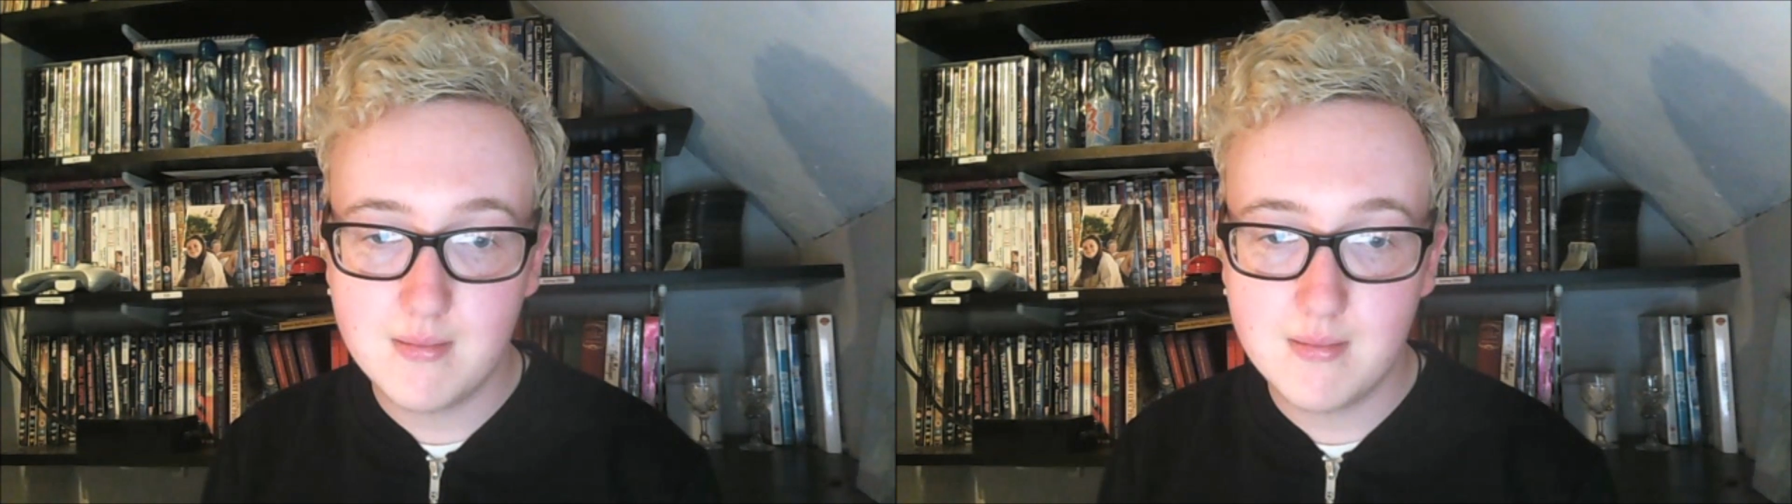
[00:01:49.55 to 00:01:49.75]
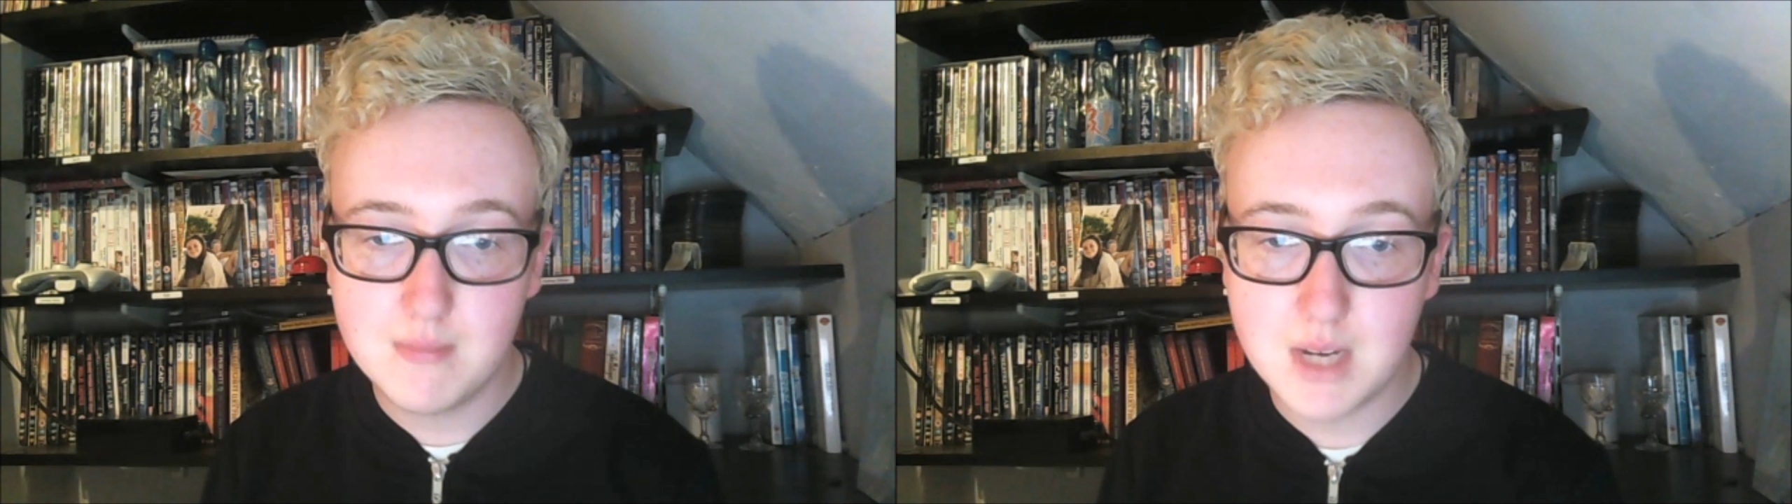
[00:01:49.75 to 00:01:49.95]

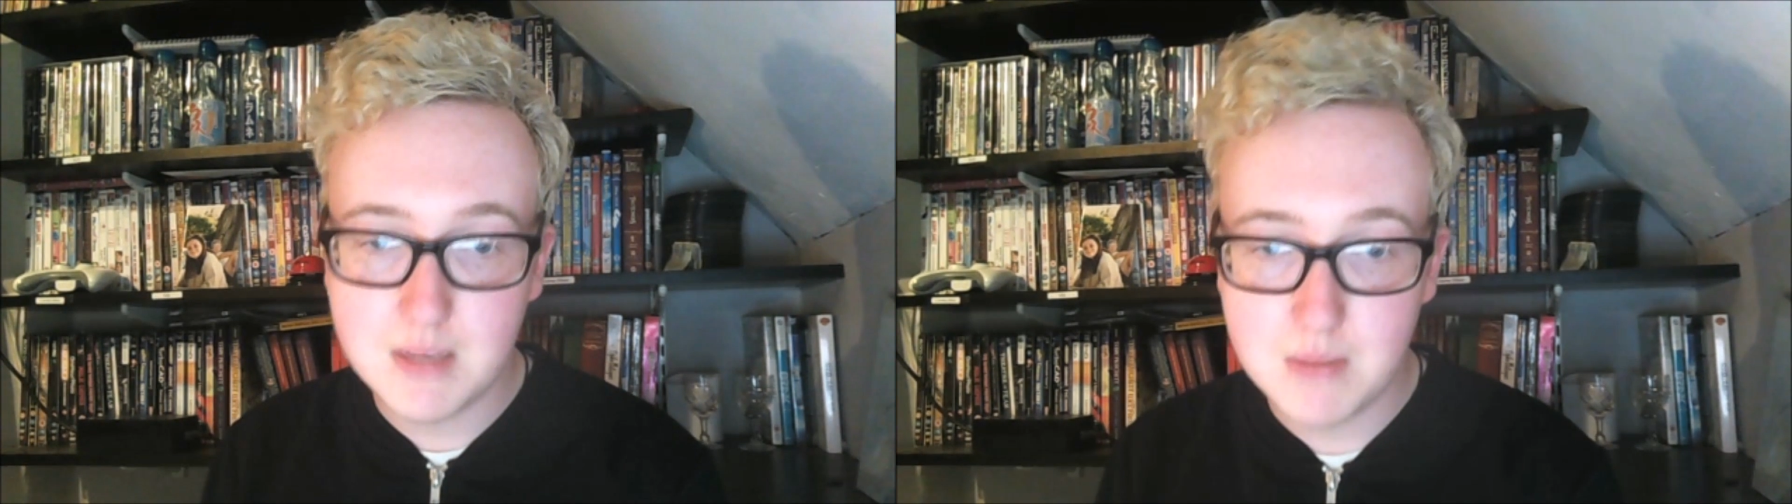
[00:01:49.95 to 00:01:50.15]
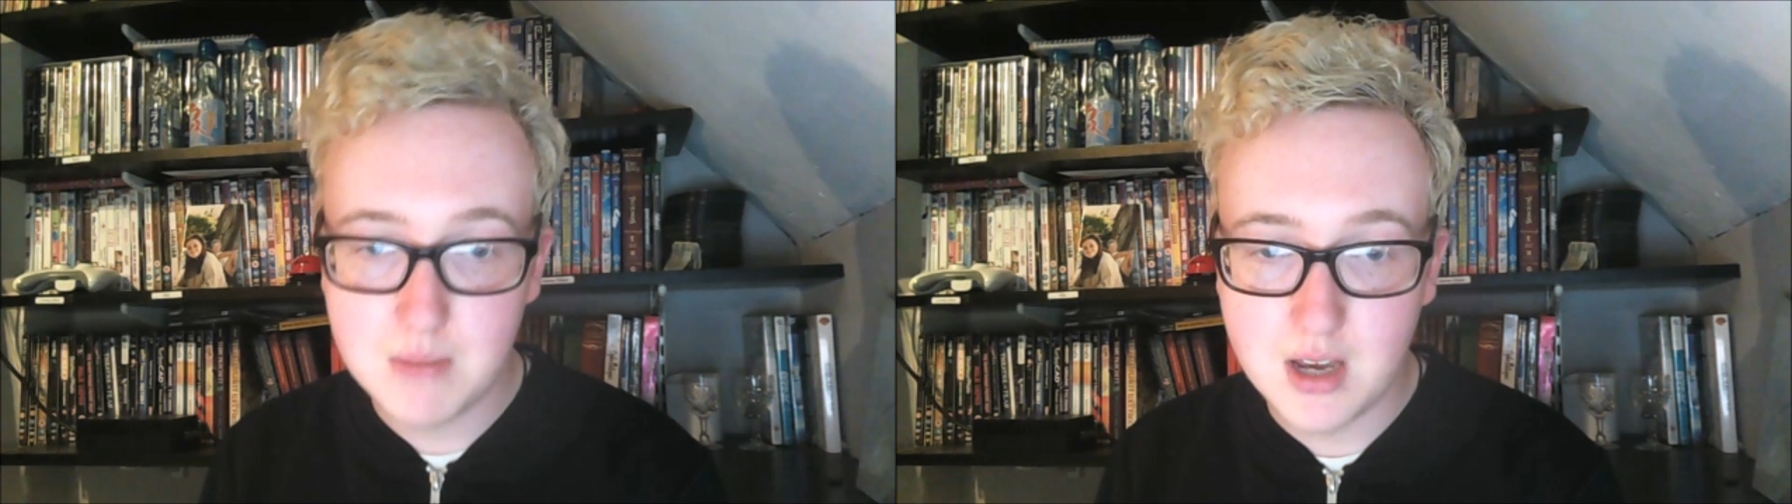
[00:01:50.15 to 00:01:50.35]

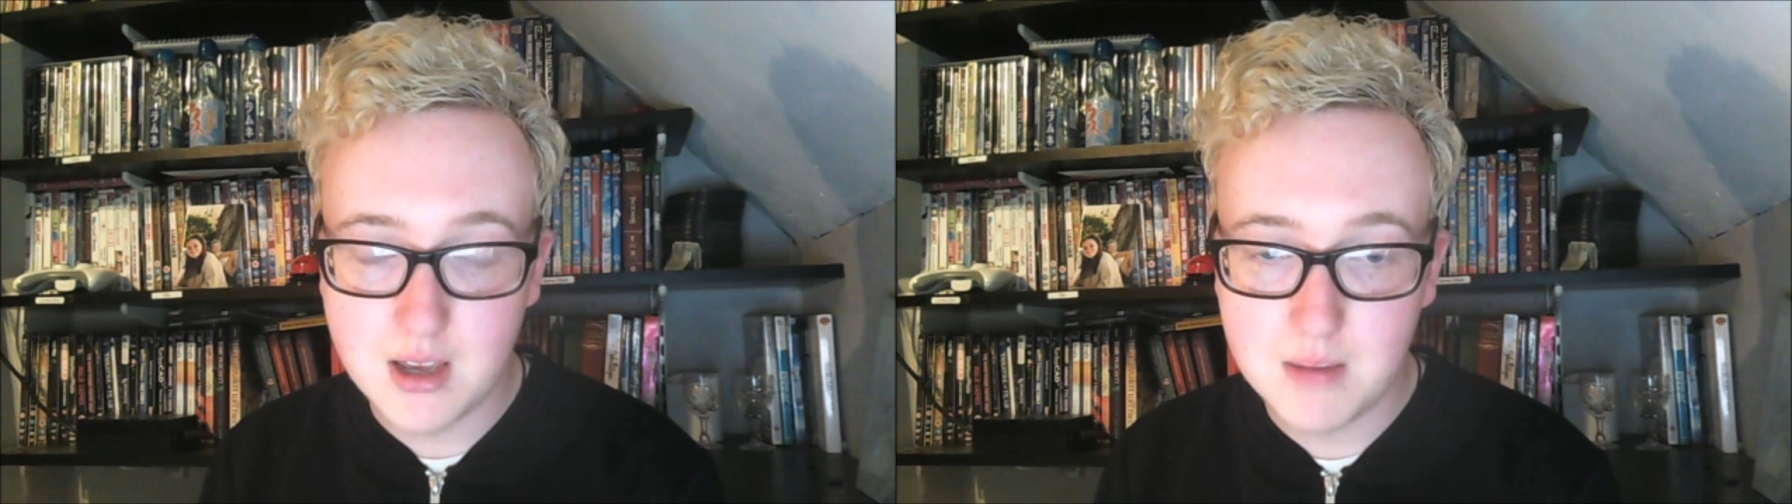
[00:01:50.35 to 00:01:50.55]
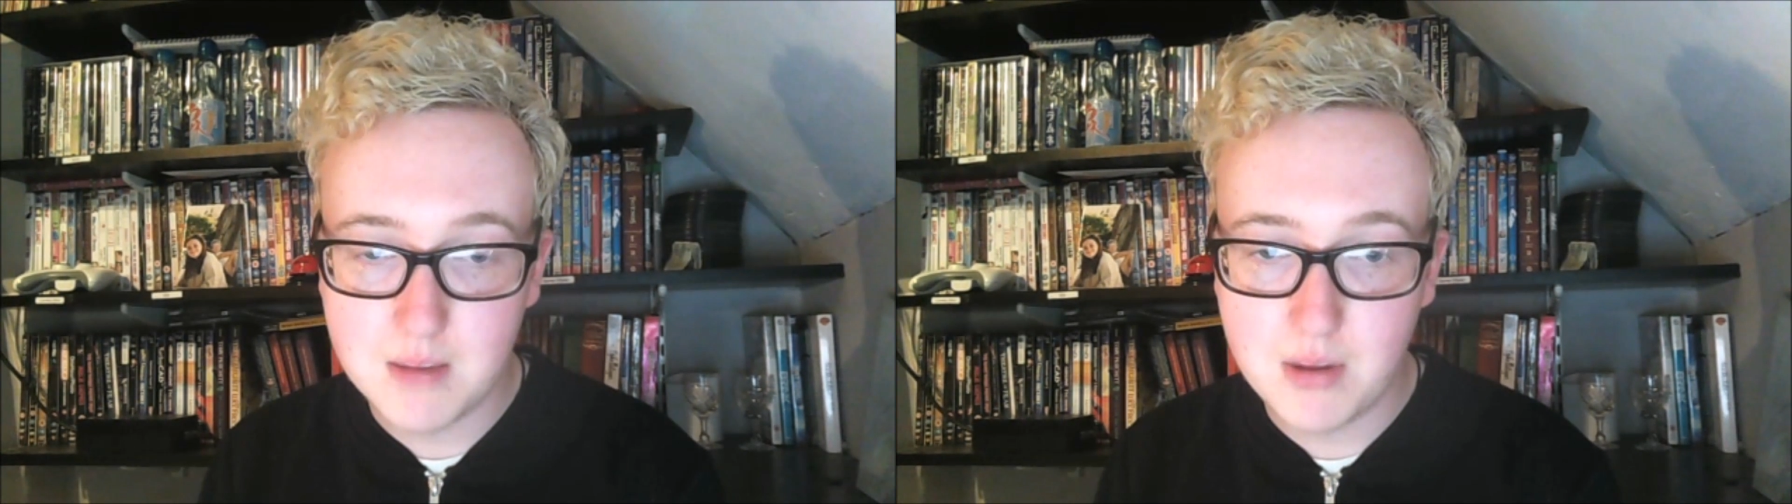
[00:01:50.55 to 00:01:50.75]
My
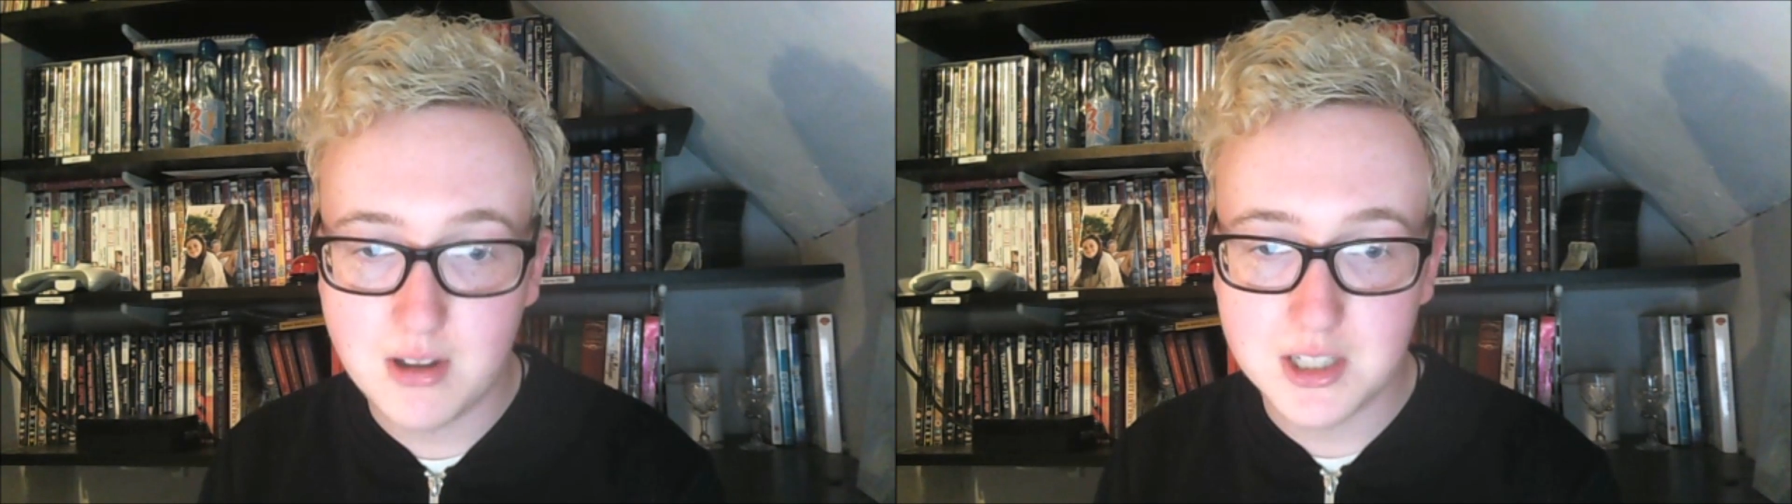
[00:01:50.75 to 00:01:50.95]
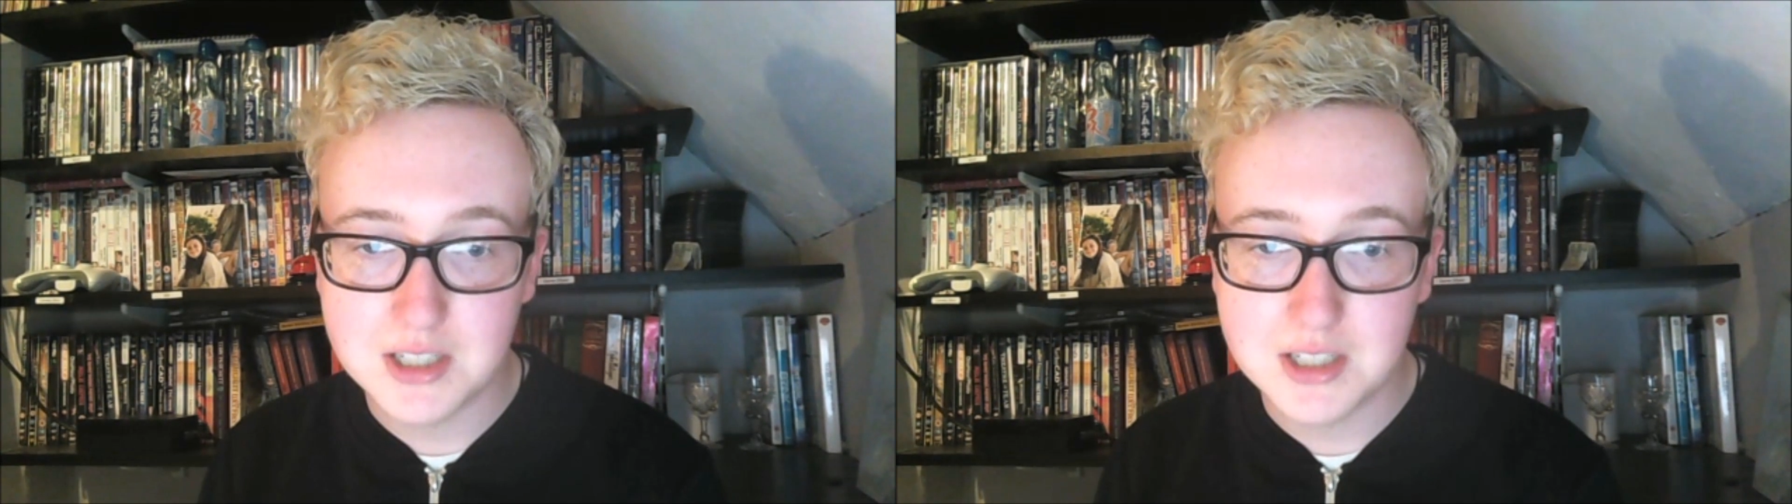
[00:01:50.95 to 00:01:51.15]

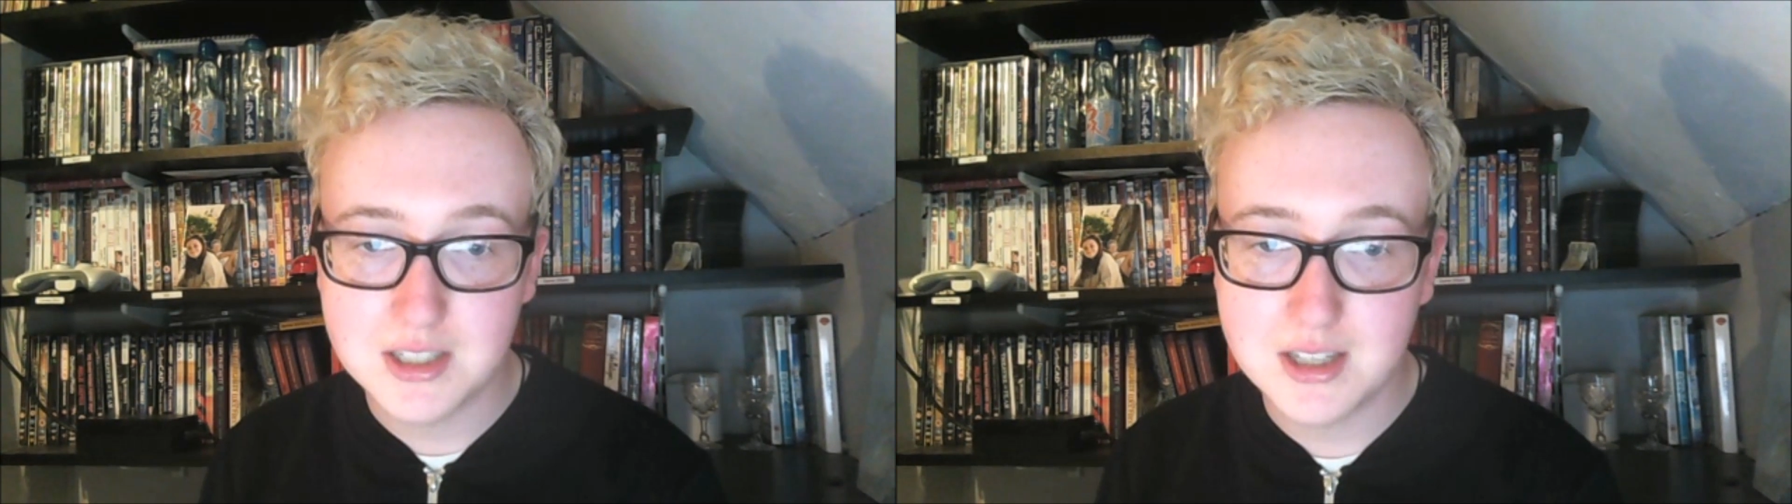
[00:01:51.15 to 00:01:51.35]
apologies